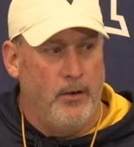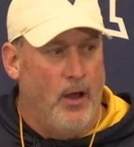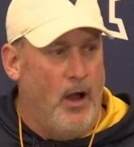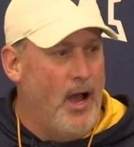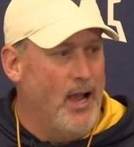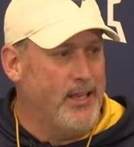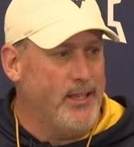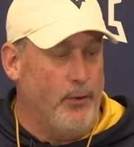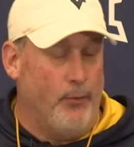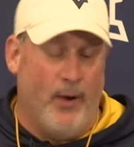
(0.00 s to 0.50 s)
No,
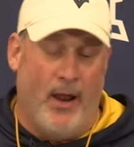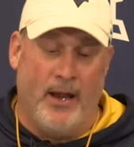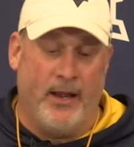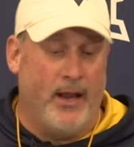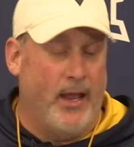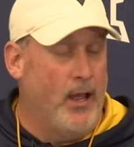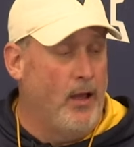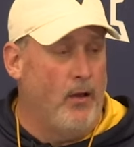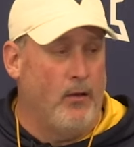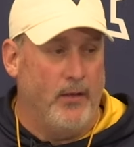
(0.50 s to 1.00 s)
I can't. Right
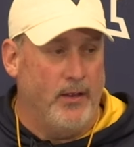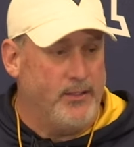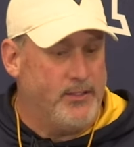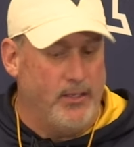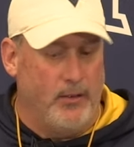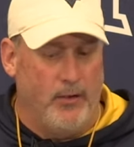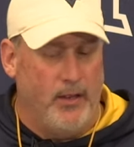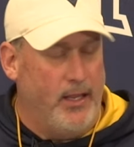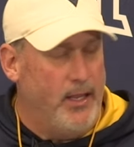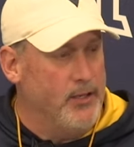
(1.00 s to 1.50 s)
now,
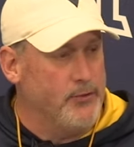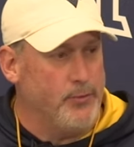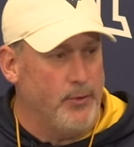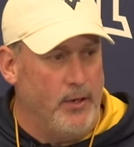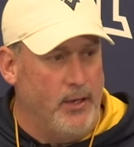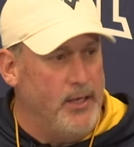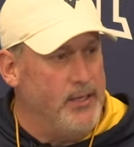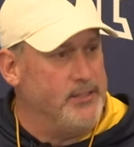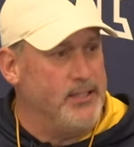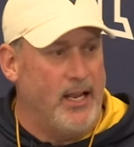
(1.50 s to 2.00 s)
until he gets
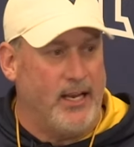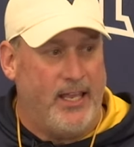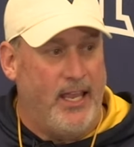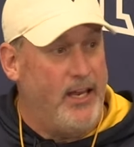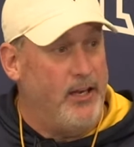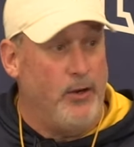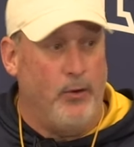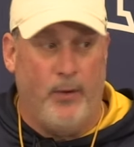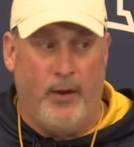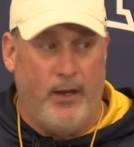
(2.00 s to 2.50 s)
released, I
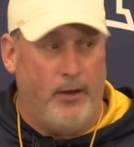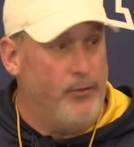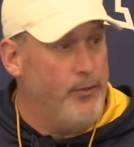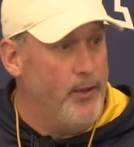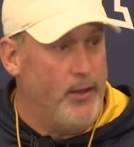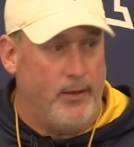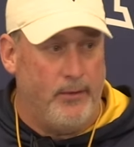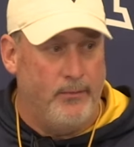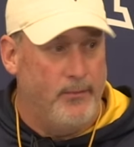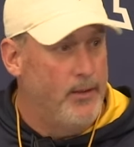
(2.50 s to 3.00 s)
can't do
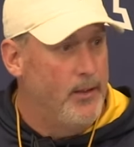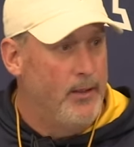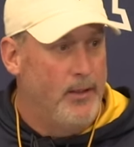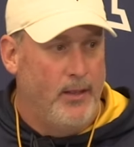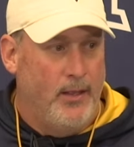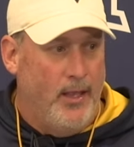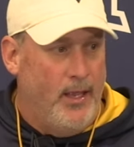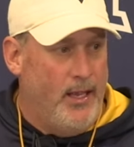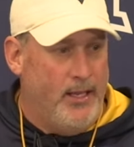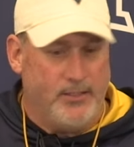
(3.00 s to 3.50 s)
anything.
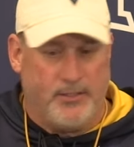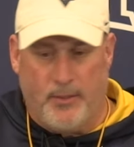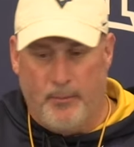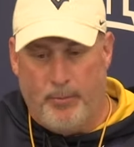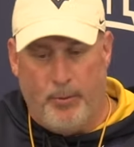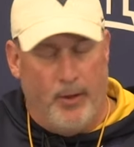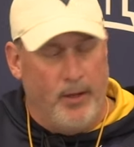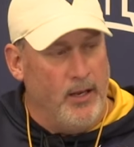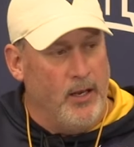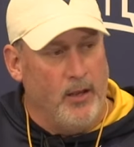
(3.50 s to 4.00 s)
Okay. He's
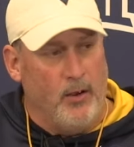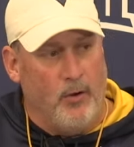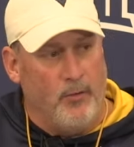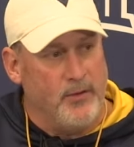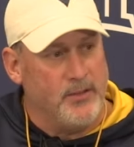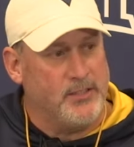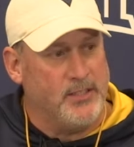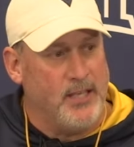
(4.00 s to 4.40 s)
completely on the